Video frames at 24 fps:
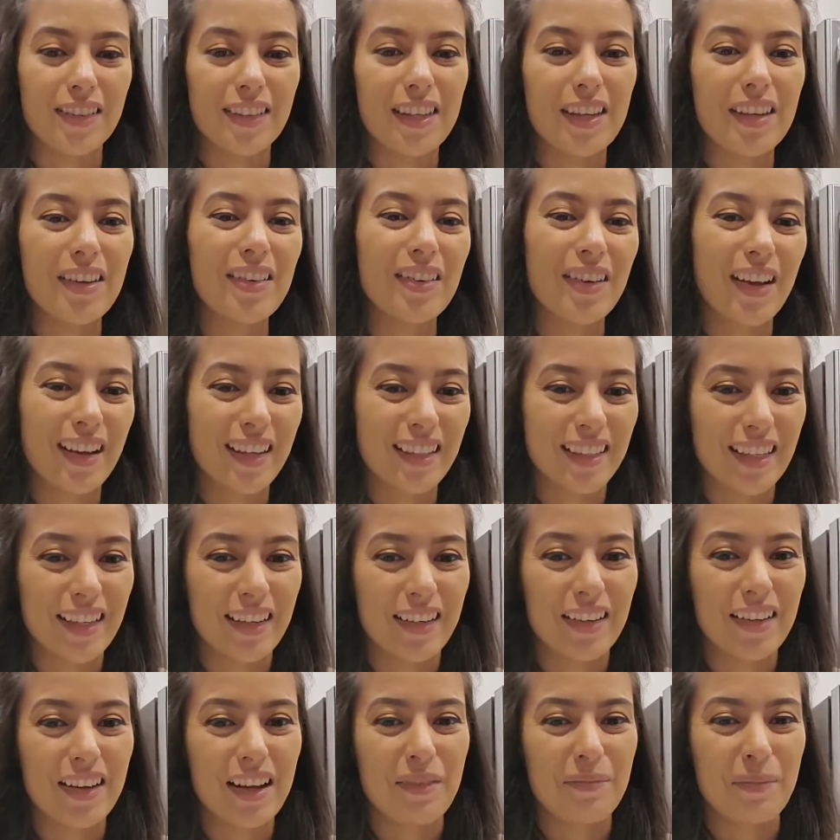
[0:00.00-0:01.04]
see you guys
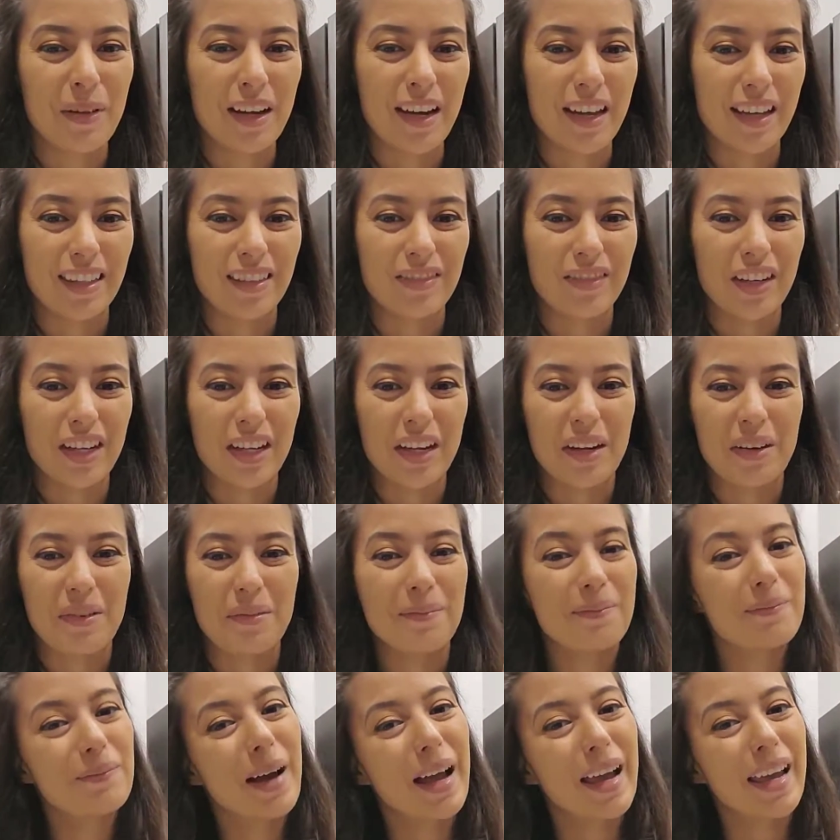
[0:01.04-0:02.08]
later in my next video.
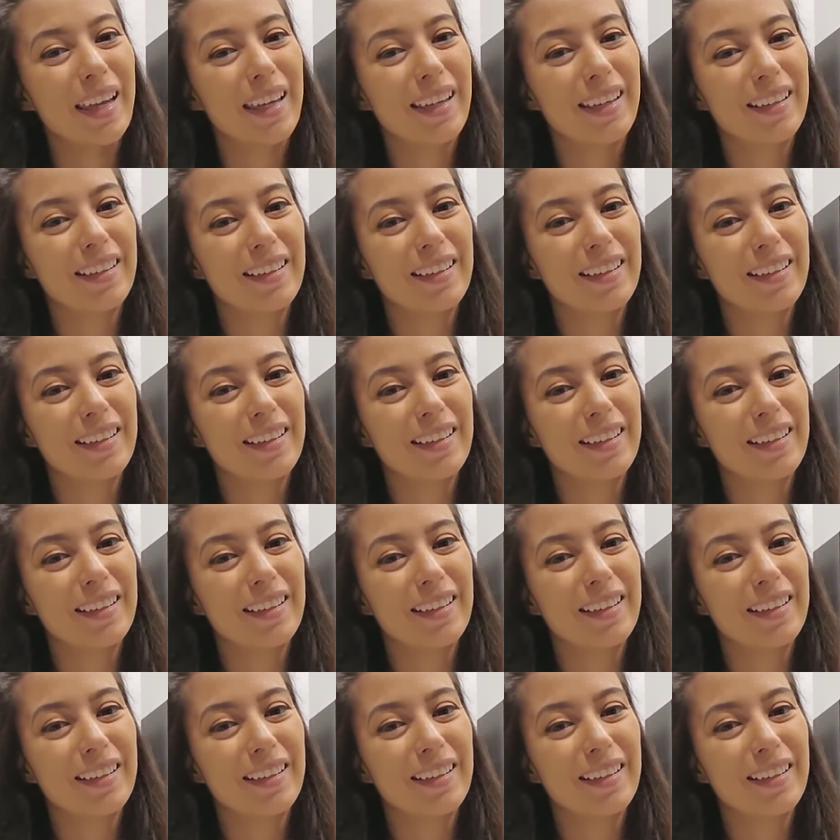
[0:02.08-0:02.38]
Bye.